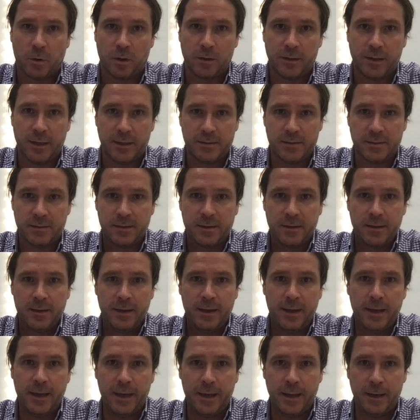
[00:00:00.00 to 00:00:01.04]
you on this
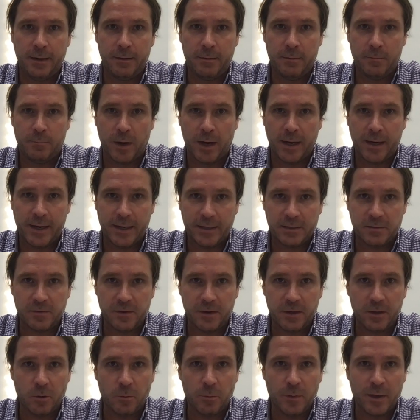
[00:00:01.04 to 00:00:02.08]
in my next
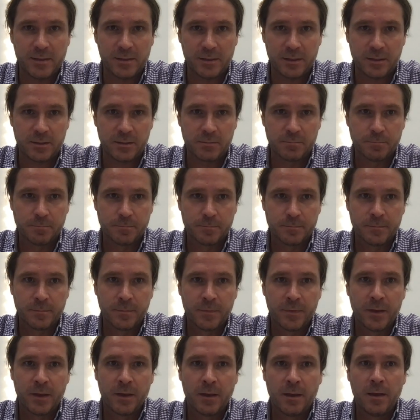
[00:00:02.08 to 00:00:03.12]
video message.
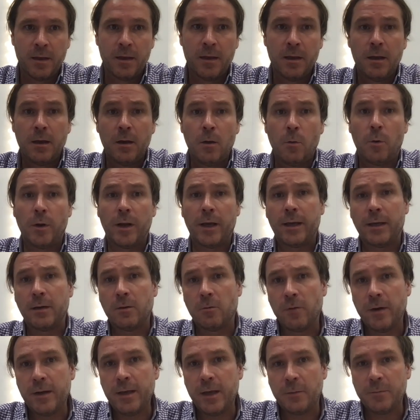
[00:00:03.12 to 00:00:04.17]
What I can
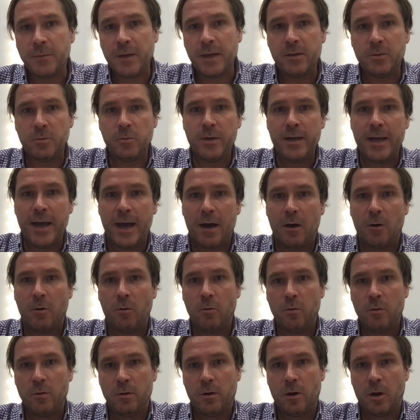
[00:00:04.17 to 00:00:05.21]
already update you
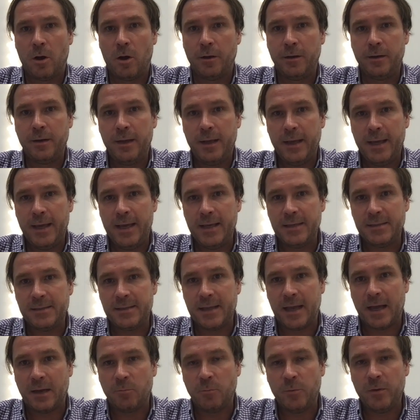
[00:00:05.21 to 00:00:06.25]
now on is
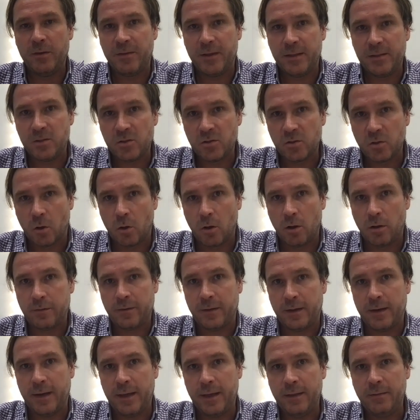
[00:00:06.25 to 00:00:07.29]
that we've
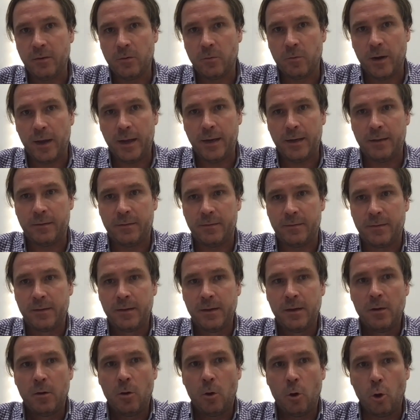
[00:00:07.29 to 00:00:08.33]
installed and integrated
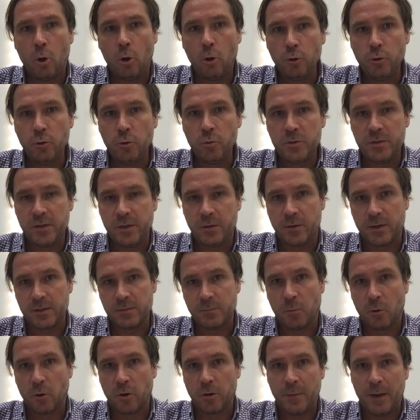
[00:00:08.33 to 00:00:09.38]
all new
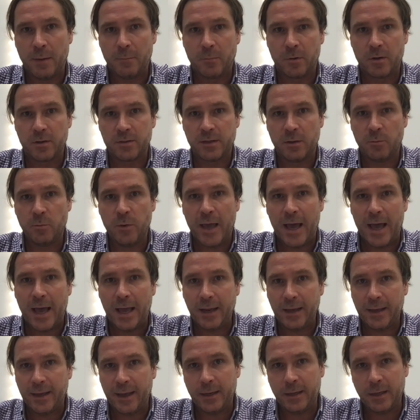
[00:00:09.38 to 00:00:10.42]
CRS board members, and we
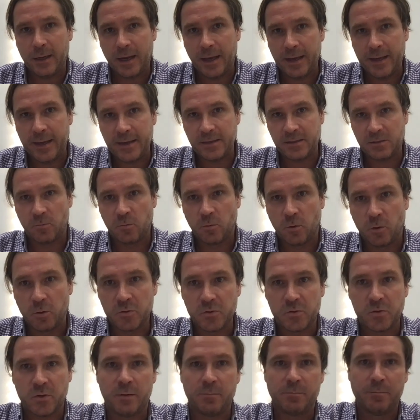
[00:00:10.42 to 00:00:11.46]
allocated liaison
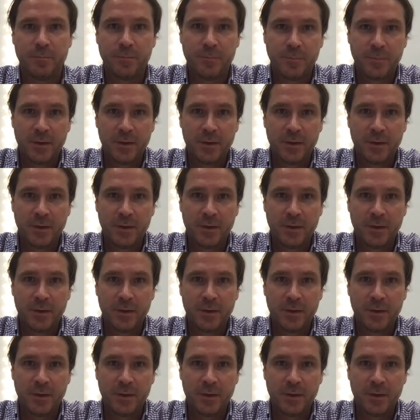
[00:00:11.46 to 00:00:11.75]
roles to them.